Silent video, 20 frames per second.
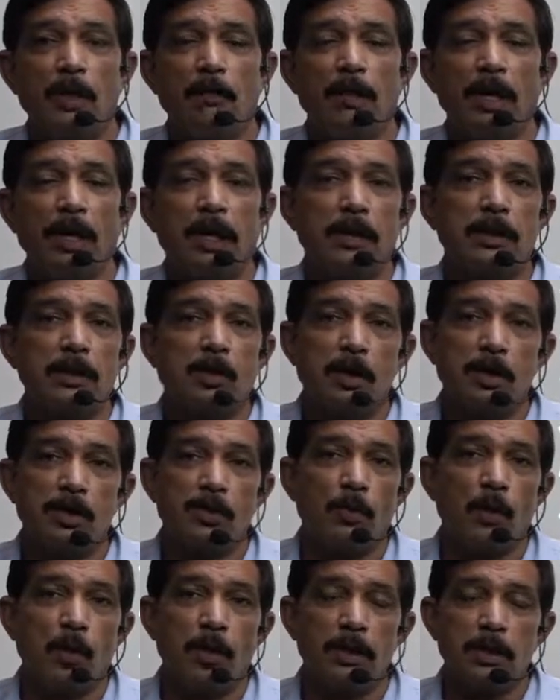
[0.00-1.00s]
a bucket or a
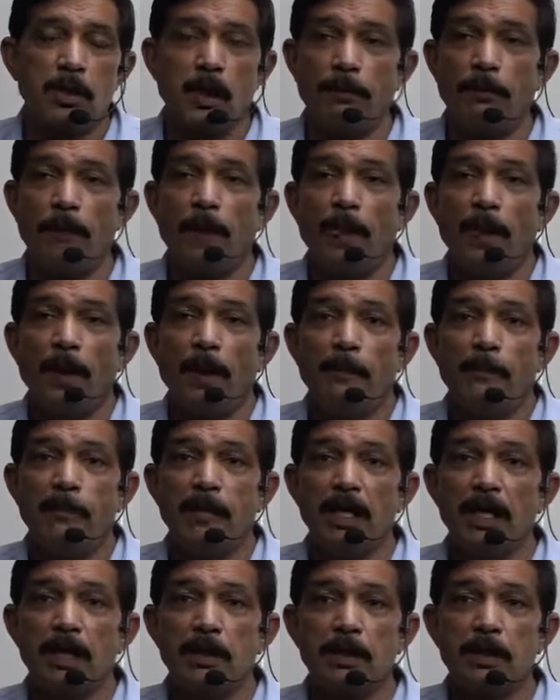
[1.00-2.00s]
small tub.
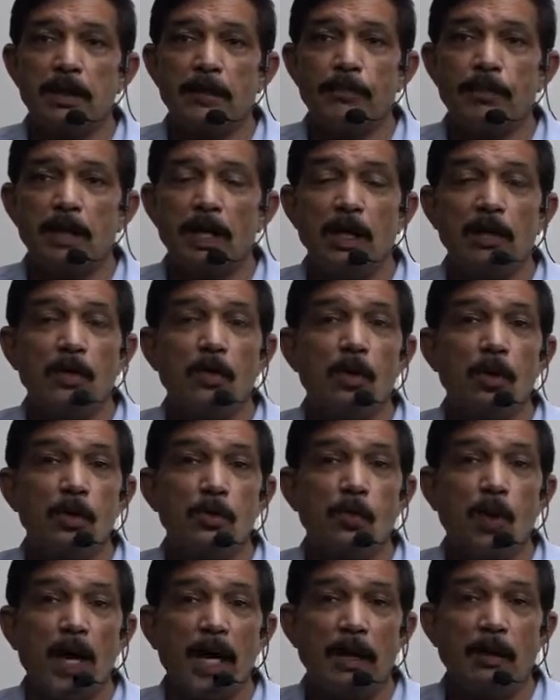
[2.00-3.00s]
Yes, it goes
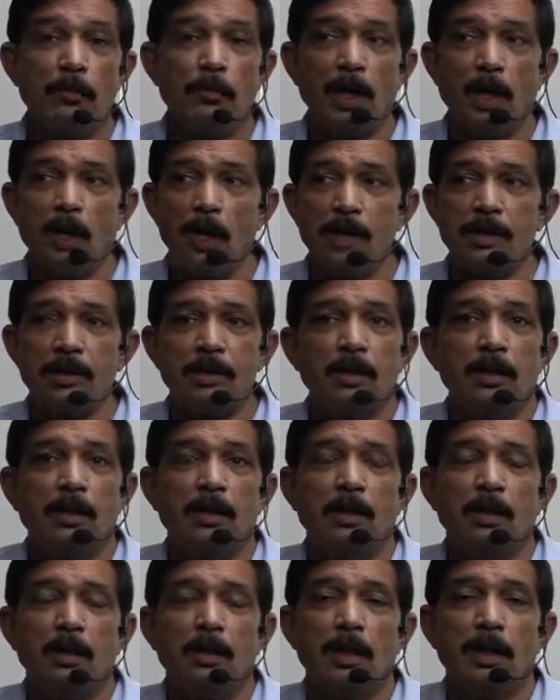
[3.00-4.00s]
wild because
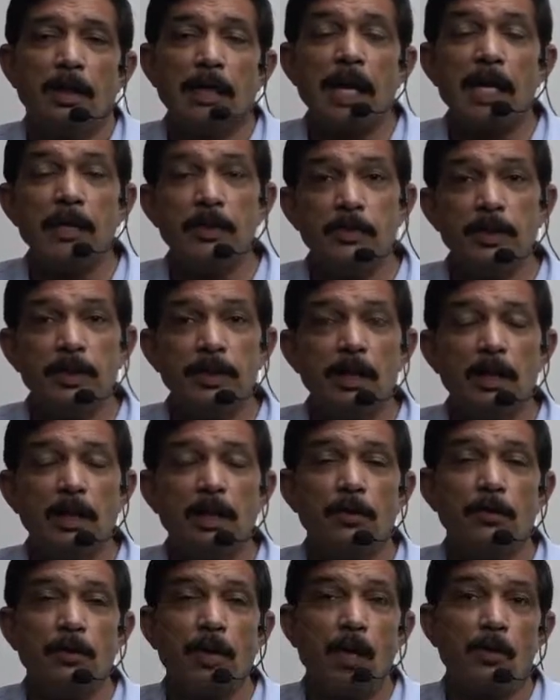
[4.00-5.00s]
it has been
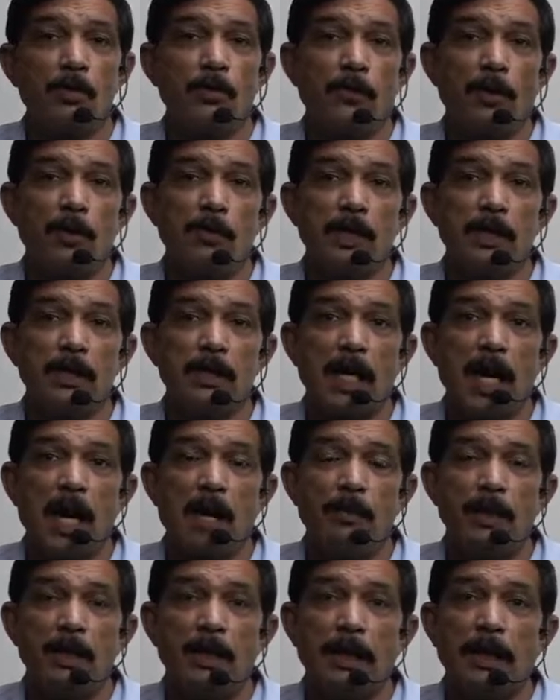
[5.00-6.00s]
taken out from its
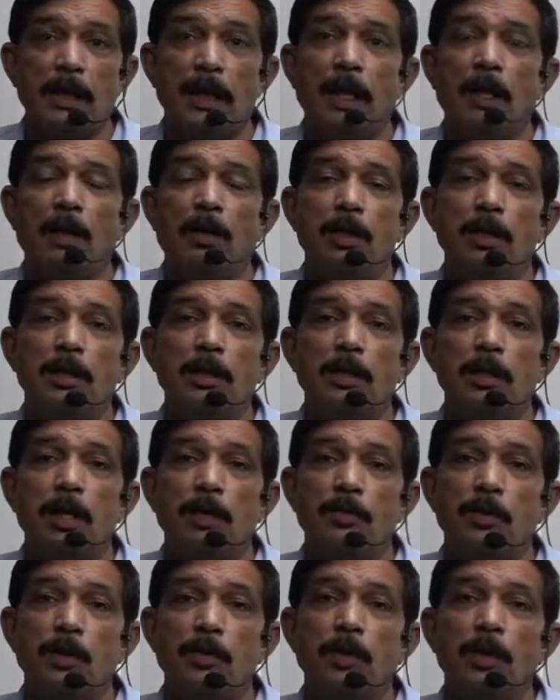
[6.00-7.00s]
habitat and returned
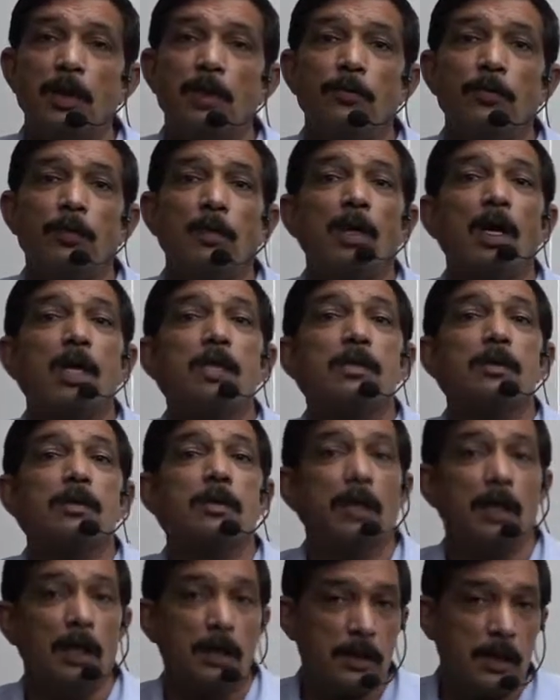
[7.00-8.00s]
after 24 hours or
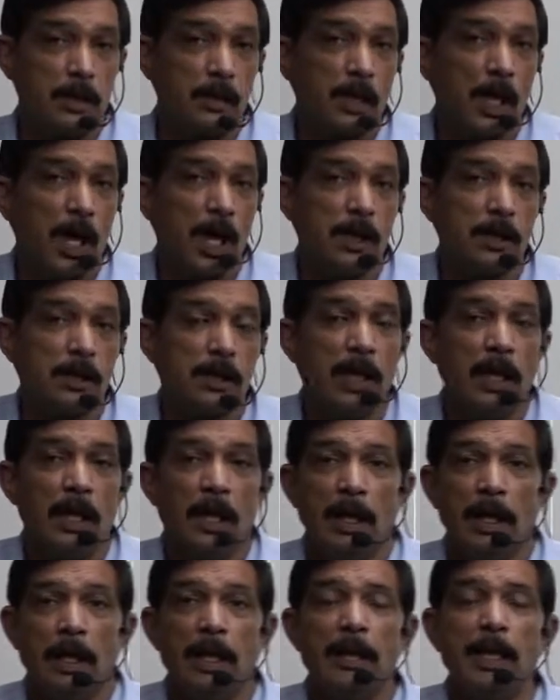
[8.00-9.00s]
36 hours.
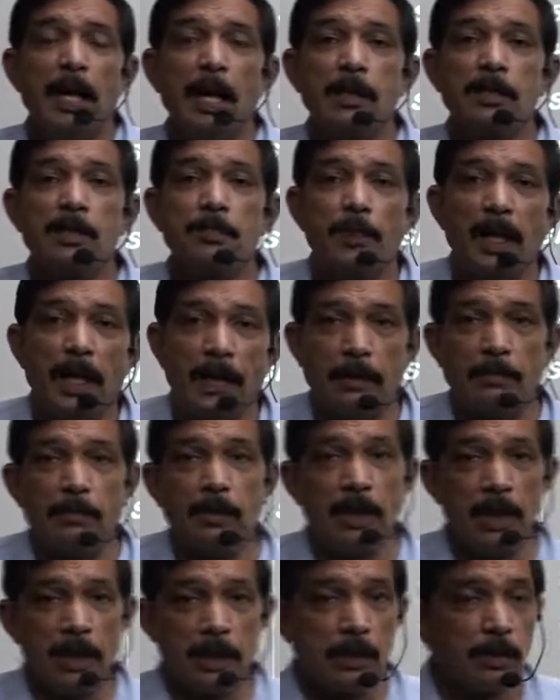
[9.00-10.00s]
It gets mad,
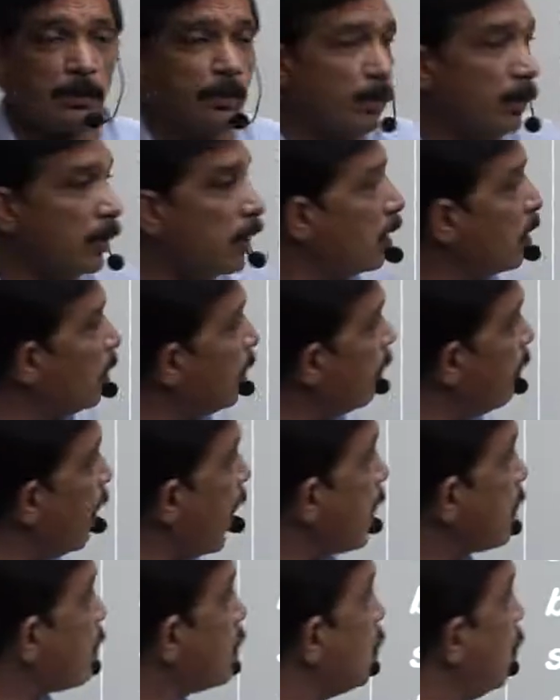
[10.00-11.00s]
yes, going
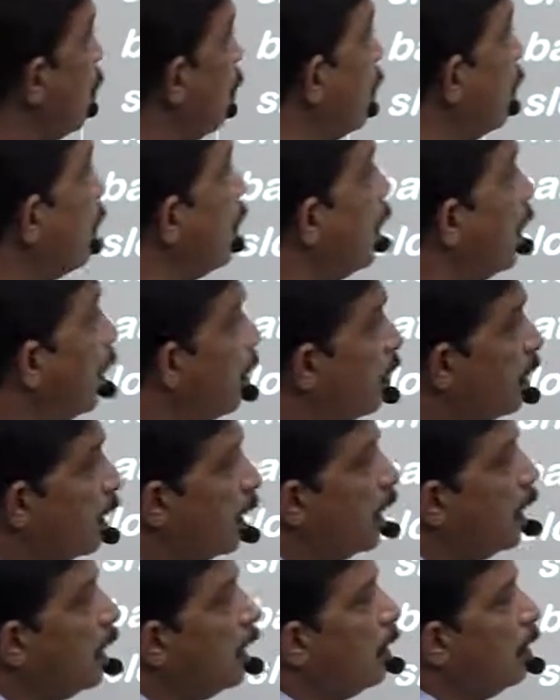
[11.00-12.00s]
back. So
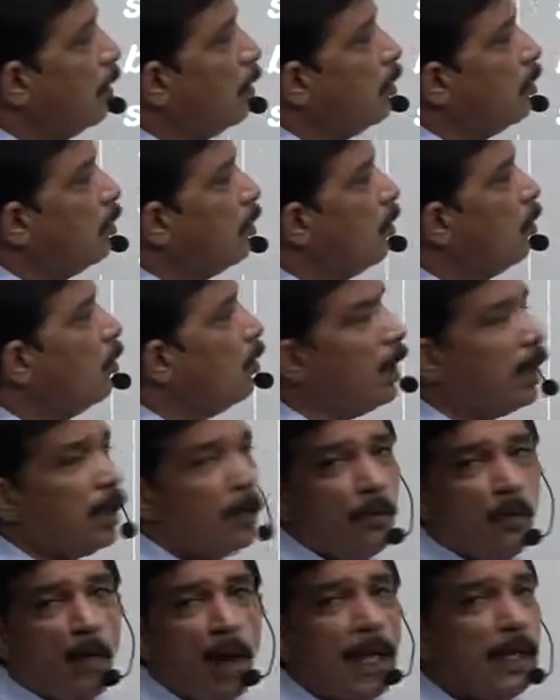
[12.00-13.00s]
he very
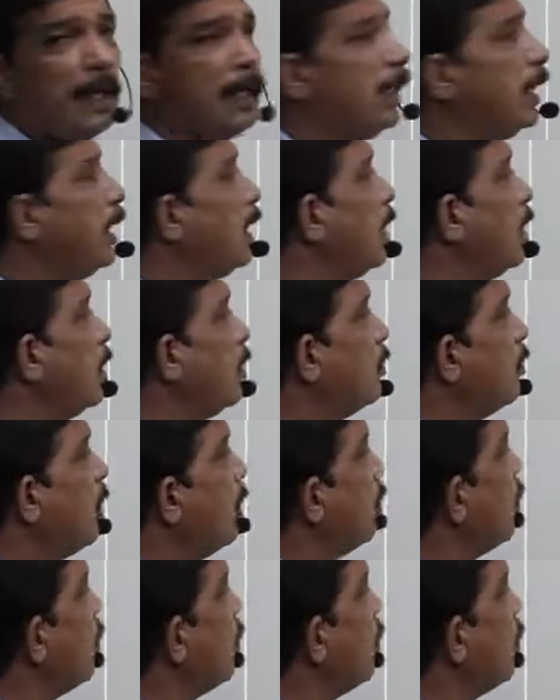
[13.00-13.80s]
wildly, he